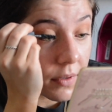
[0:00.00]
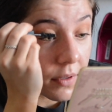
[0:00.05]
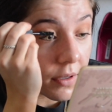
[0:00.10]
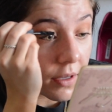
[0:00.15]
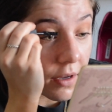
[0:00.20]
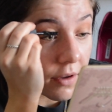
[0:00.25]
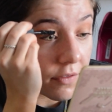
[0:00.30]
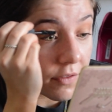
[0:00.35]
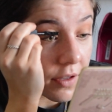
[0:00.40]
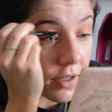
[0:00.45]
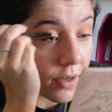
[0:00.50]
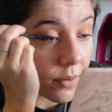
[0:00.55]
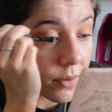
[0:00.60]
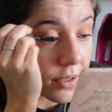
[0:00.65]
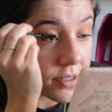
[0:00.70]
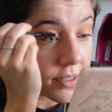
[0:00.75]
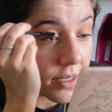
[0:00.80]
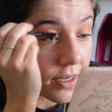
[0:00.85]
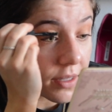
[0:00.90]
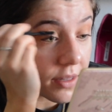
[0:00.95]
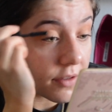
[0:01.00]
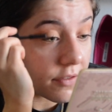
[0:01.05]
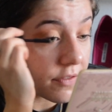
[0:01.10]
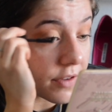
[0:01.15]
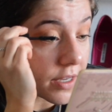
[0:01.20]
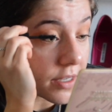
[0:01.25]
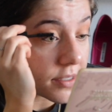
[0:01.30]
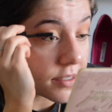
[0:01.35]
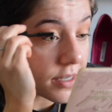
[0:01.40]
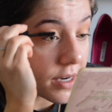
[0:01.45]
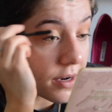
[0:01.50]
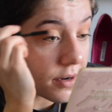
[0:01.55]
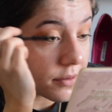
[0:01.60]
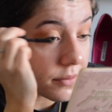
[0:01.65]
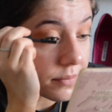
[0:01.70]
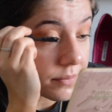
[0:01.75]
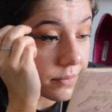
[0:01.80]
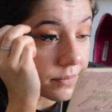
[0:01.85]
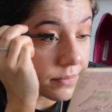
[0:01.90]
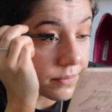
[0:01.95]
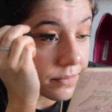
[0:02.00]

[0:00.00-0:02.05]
Okay, I feel like once I get the face down,